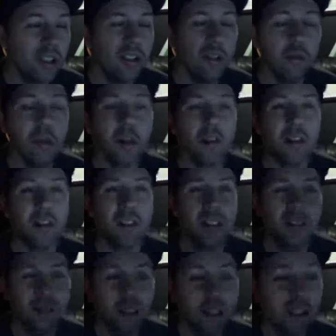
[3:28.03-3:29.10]
you get to about
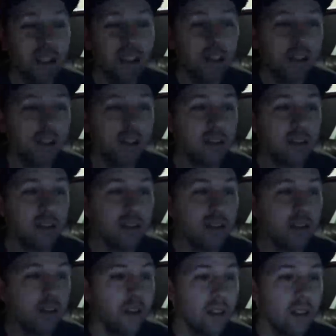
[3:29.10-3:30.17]
17 kills,
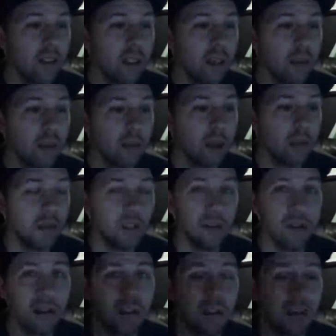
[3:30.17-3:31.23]
this is the thing that I'm
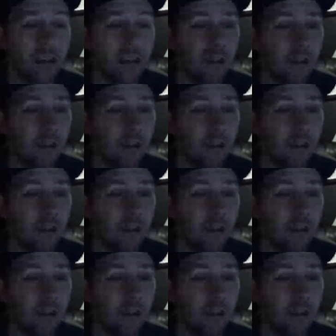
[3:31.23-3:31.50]
telling you guys